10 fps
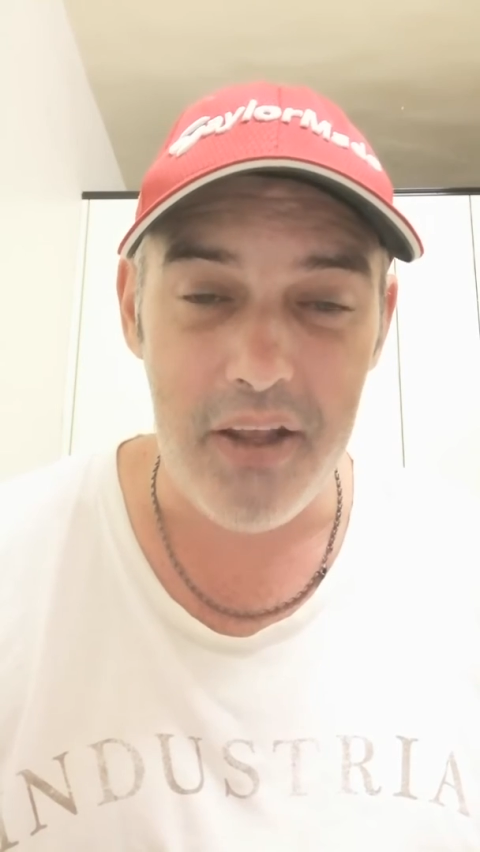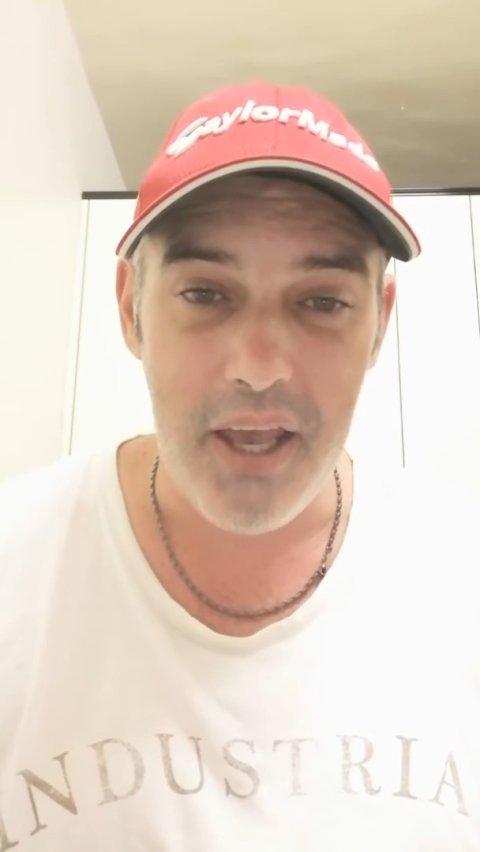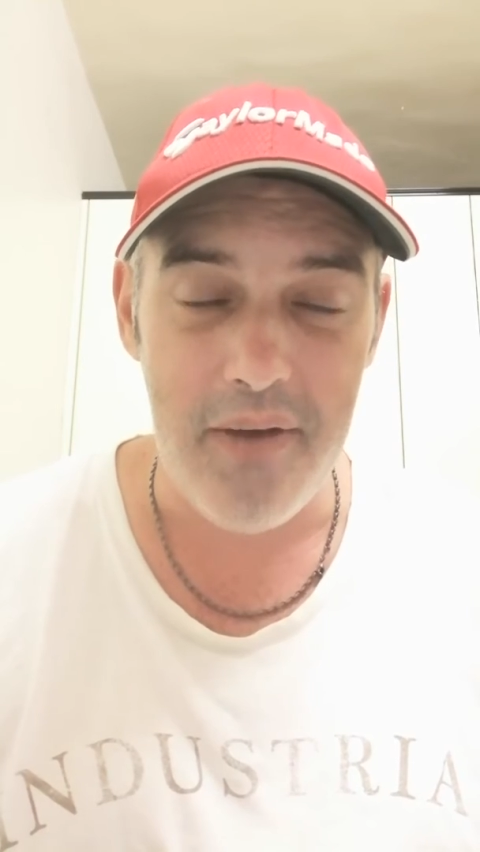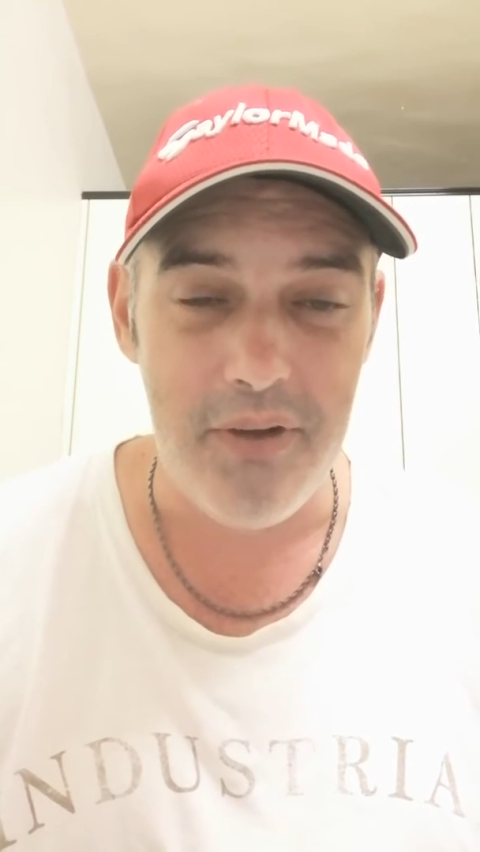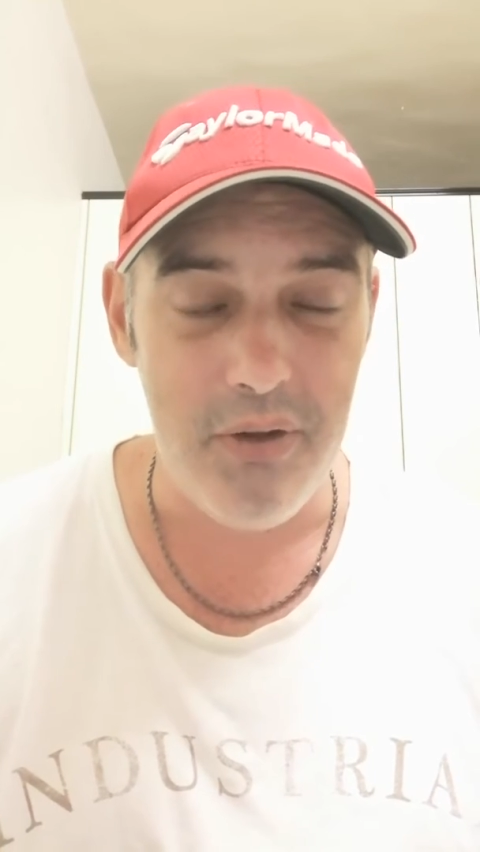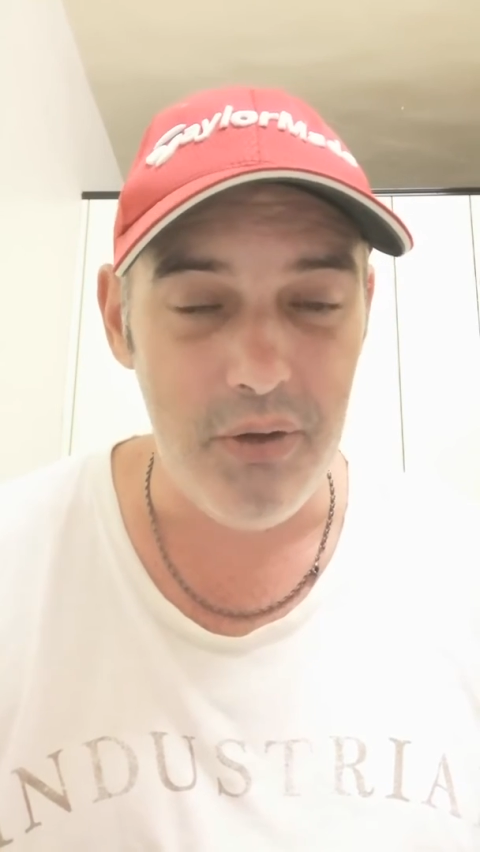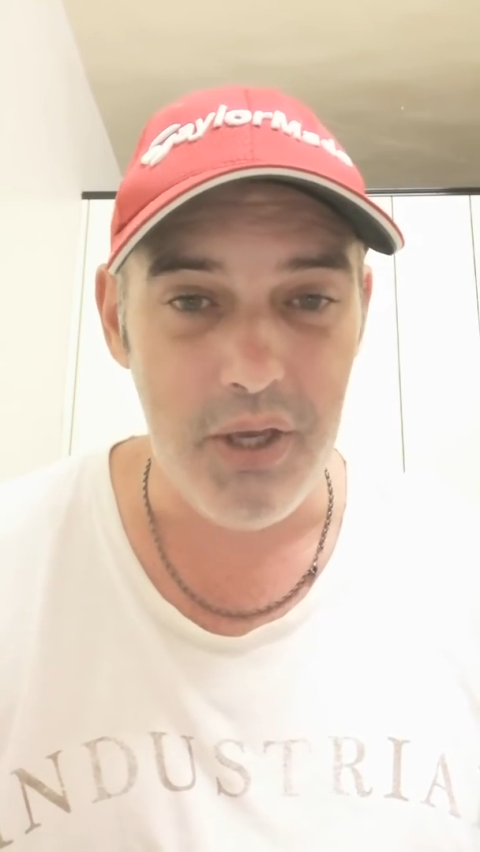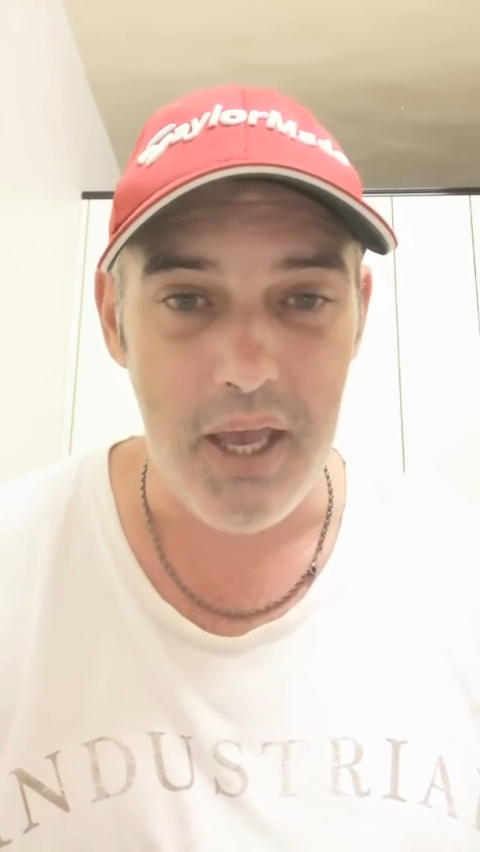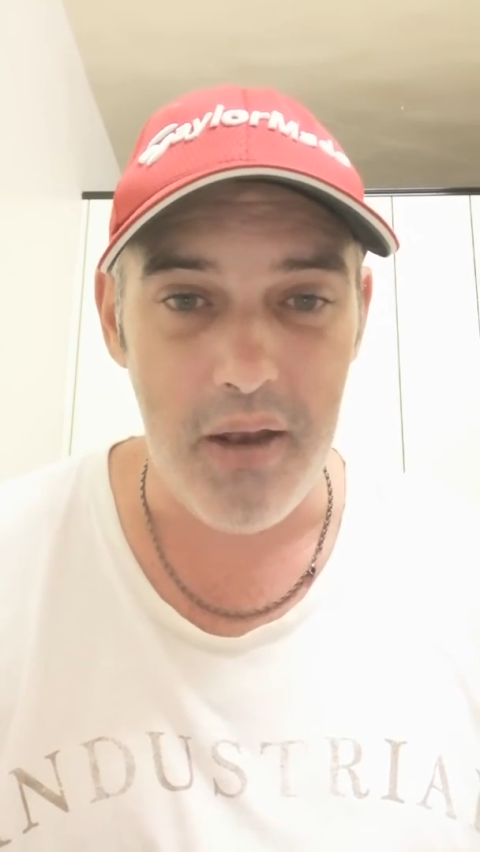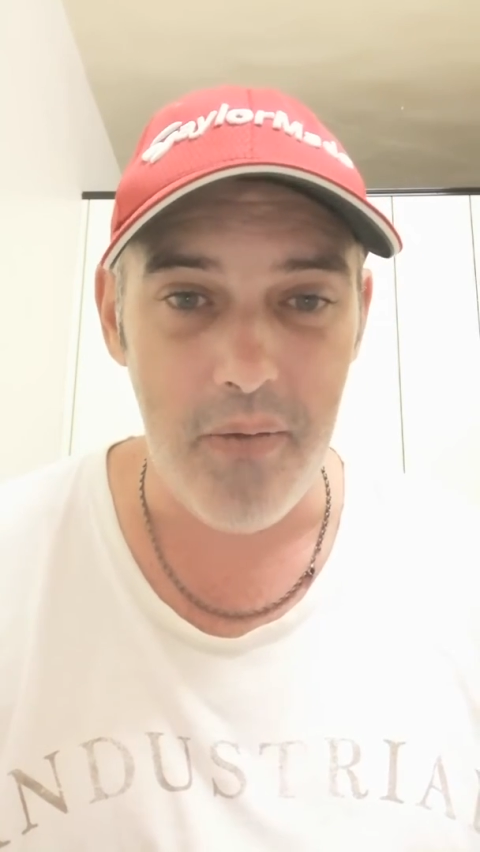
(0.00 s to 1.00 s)
You have to
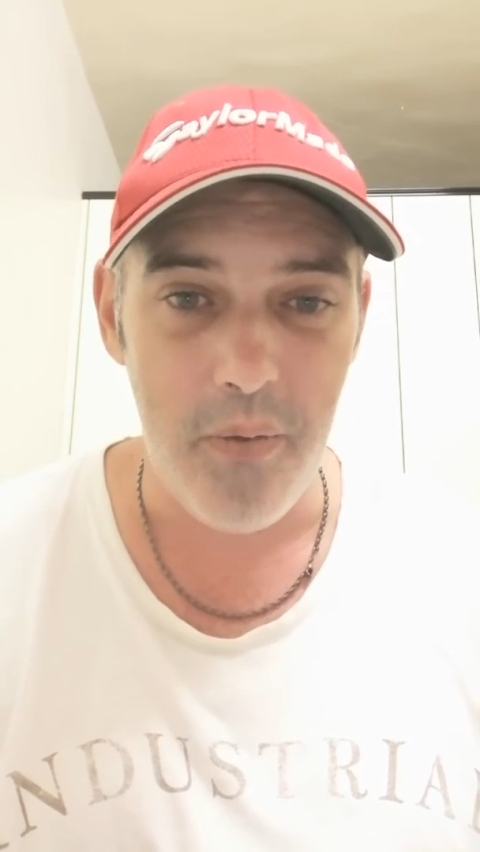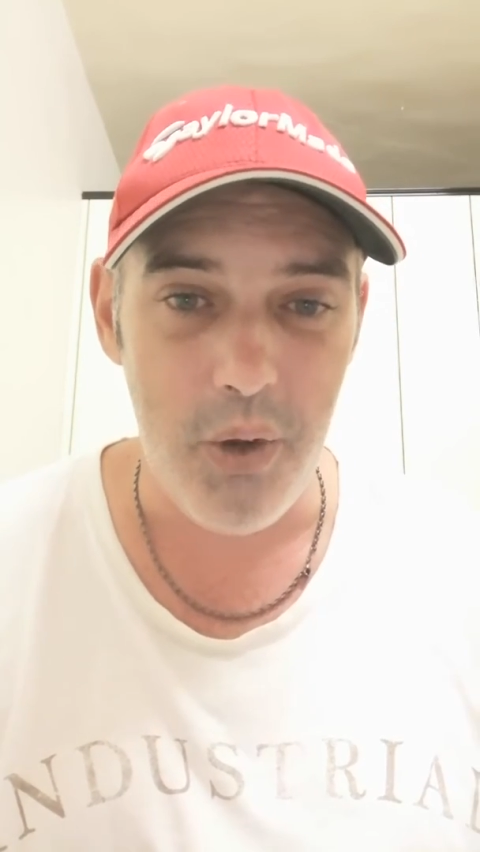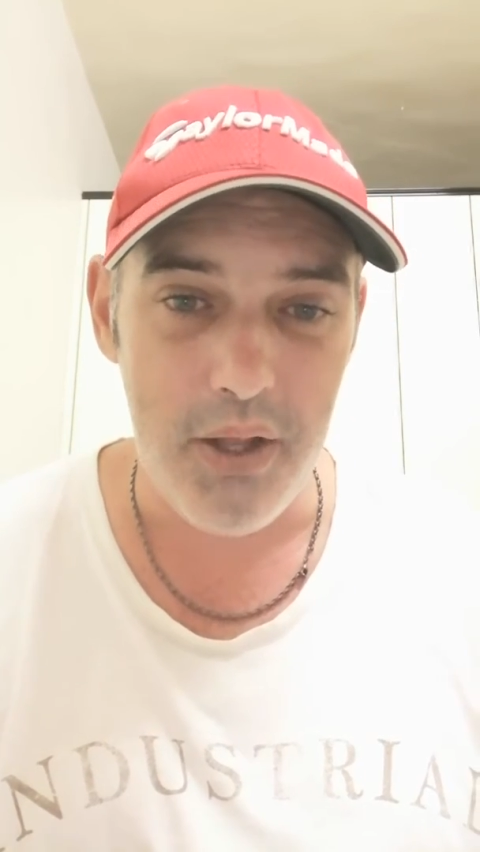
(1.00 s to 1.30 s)
look at what